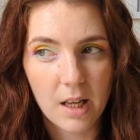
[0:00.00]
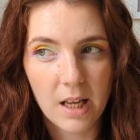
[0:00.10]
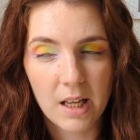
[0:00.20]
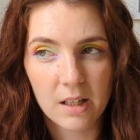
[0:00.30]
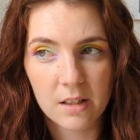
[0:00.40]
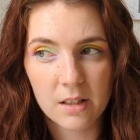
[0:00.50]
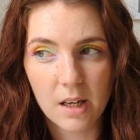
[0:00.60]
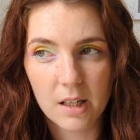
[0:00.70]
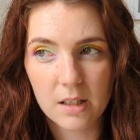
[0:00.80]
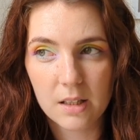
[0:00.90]
And
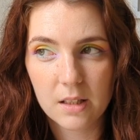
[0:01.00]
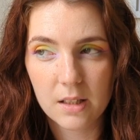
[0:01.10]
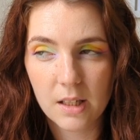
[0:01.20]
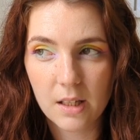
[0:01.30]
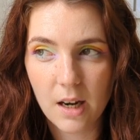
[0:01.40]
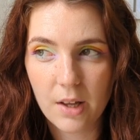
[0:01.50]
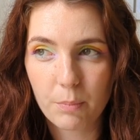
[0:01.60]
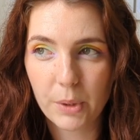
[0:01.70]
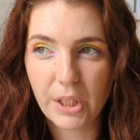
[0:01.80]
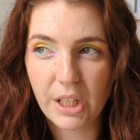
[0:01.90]
I did, I
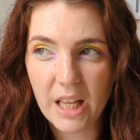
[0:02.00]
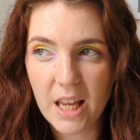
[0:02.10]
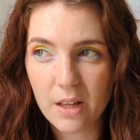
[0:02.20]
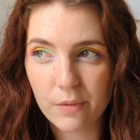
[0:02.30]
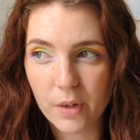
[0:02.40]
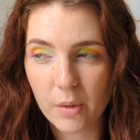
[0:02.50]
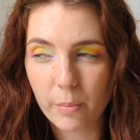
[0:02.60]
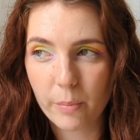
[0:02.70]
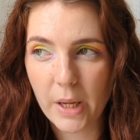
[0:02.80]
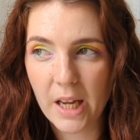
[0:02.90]
believe, a
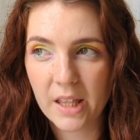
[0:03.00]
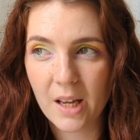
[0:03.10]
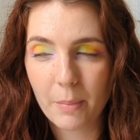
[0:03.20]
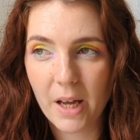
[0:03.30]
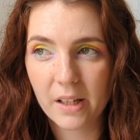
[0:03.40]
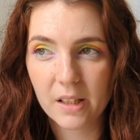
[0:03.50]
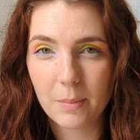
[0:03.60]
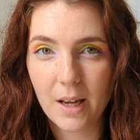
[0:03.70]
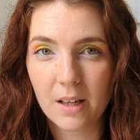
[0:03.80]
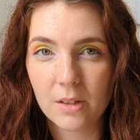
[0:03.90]
that palette
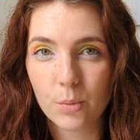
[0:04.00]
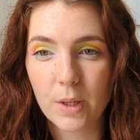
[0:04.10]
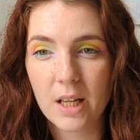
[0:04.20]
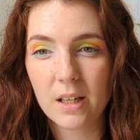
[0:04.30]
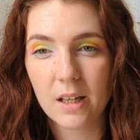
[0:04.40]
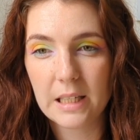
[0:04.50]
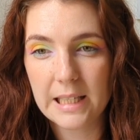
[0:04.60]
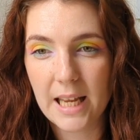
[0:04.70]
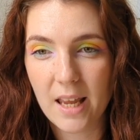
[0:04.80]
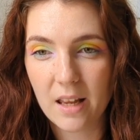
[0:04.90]
back in
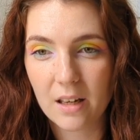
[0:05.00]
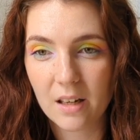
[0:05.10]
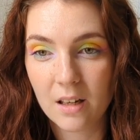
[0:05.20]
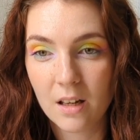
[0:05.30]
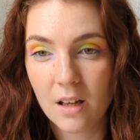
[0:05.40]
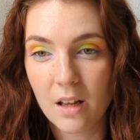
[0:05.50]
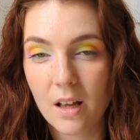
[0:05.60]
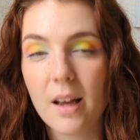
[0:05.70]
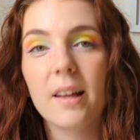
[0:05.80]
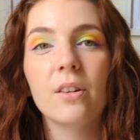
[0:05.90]
2019
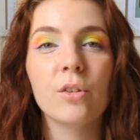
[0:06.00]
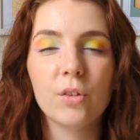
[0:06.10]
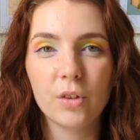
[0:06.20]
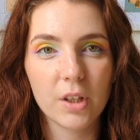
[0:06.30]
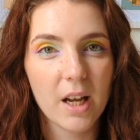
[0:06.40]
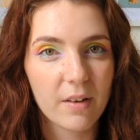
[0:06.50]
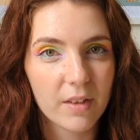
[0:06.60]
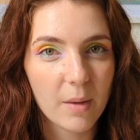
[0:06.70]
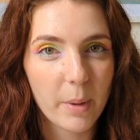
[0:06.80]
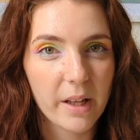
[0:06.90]
and no longer have
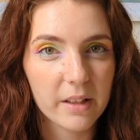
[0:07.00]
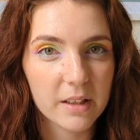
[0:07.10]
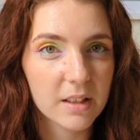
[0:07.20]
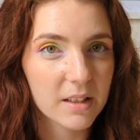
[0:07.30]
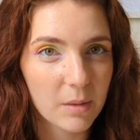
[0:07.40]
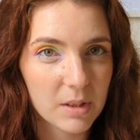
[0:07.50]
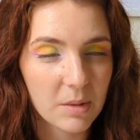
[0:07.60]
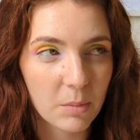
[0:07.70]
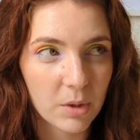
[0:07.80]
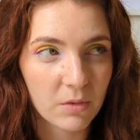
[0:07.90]
that palette because that was the
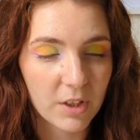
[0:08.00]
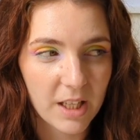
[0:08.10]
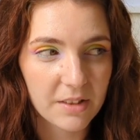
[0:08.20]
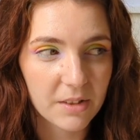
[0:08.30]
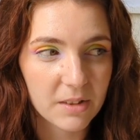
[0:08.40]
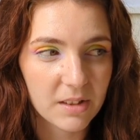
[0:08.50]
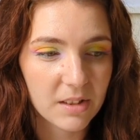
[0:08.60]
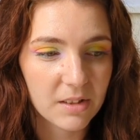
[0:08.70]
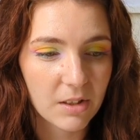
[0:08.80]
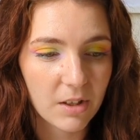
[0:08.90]
modern
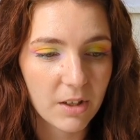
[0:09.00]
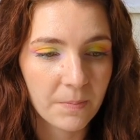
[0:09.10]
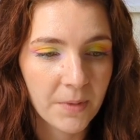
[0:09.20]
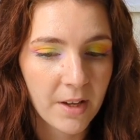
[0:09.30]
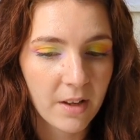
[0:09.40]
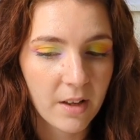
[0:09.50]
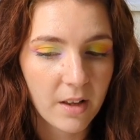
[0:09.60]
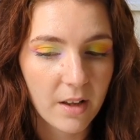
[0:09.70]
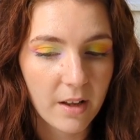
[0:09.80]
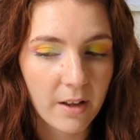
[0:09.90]
renaissance. So
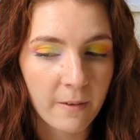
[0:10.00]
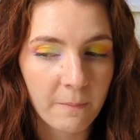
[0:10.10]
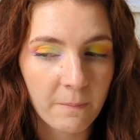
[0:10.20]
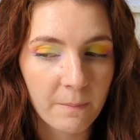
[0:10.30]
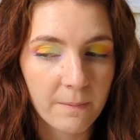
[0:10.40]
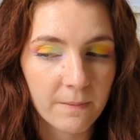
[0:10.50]
um,